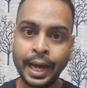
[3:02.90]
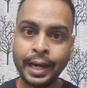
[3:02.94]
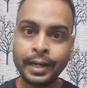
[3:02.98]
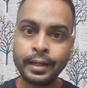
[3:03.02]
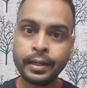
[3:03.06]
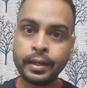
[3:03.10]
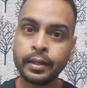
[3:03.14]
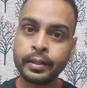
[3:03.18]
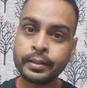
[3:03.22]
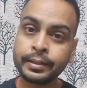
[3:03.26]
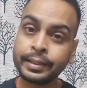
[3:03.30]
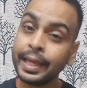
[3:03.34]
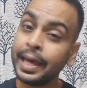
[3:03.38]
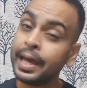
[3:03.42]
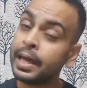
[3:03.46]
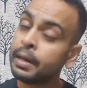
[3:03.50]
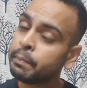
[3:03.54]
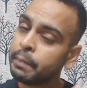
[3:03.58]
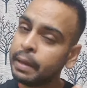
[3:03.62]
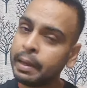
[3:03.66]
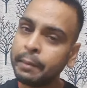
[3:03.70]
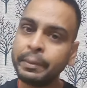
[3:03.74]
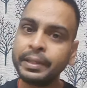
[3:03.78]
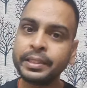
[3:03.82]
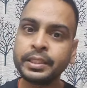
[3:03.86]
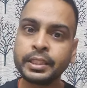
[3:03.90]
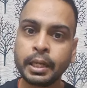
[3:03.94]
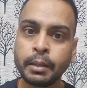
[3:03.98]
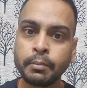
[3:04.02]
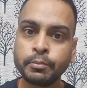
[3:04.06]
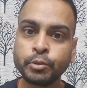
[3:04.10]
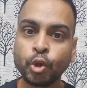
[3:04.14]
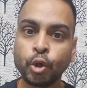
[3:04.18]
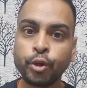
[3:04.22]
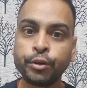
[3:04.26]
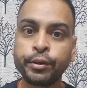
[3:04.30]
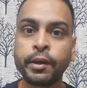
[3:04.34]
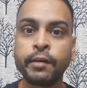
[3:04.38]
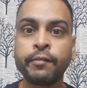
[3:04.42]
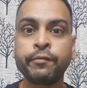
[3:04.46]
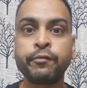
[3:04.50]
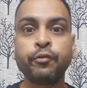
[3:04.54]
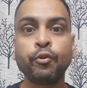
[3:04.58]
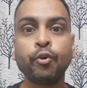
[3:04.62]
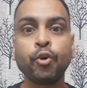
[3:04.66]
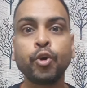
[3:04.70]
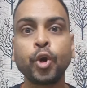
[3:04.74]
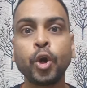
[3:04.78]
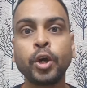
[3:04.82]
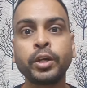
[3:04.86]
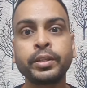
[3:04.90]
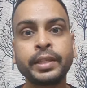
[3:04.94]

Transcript: that there may be germs on your phone,